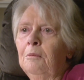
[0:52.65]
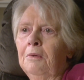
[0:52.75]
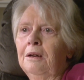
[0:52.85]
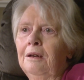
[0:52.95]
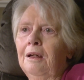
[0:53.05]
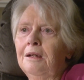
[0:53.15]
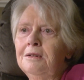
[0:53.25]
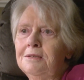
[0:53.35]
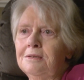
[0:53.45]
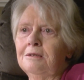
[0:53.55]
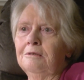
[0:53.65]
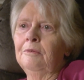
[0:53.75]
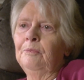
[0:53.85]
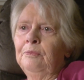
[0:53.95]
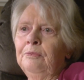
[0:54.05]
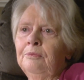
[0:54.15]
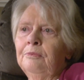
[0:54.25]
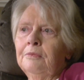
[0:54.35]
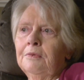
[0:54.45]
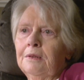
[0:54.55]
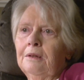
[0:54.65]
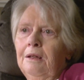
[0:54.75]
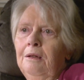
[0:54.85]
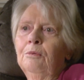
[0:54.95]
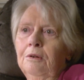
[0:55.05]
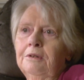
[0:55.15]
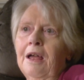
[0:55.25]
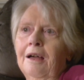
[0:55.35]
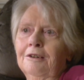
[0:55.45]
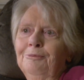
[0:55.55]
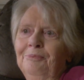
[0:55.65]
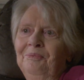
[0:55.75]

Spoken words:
Mondays, and he worked hard.